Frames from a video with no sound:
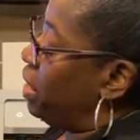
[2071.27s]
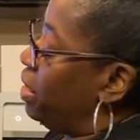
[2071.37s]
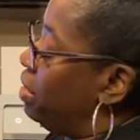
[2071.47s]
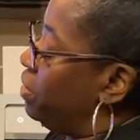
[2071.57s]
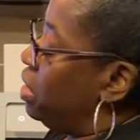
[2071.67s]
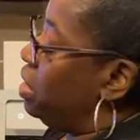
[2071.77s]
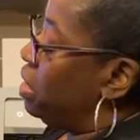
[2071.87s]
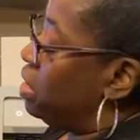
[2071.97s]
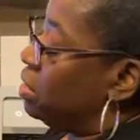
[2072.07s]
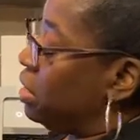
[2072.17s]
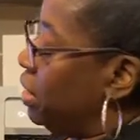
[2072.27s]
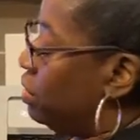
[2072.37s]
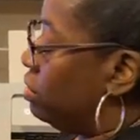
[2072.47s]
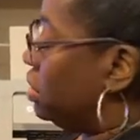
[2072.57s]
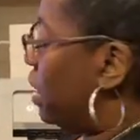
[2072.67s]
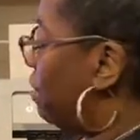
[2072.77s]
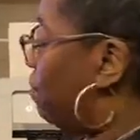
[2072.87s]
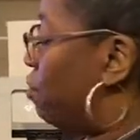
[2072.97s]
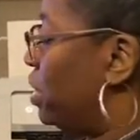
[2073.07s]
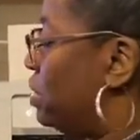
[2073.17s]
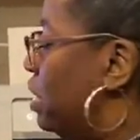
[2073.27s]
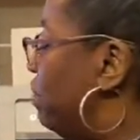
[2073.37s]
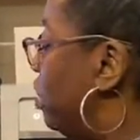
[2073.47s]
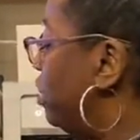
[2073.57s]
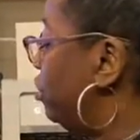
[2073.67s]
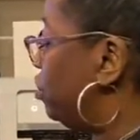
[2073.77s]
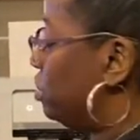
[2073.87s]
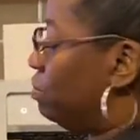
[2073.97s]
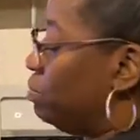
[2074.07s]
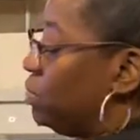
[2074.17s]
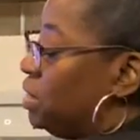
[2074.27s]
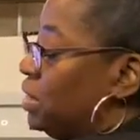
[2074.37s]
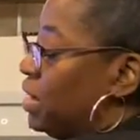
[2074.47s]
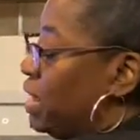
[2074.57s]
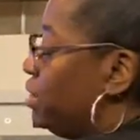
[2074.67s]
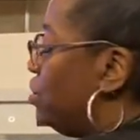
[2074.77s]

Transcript: have the EcoTape 4700. Today I